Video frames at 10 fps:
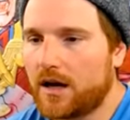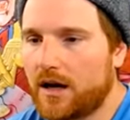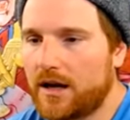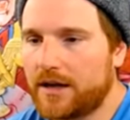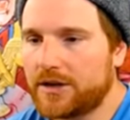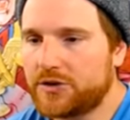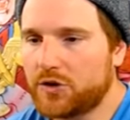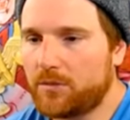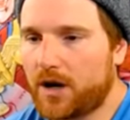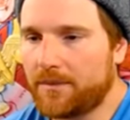In your
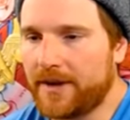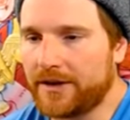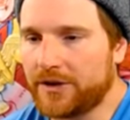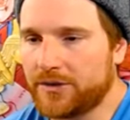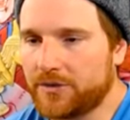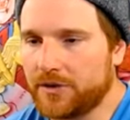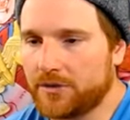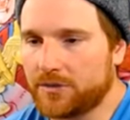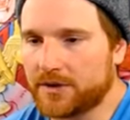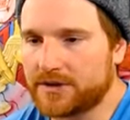toolbar menu, you
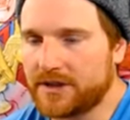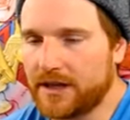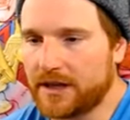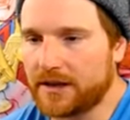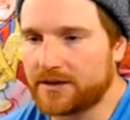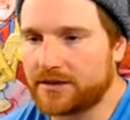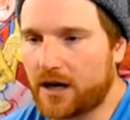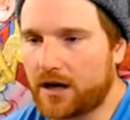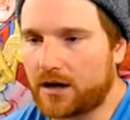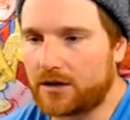will see a
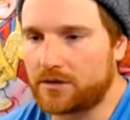star or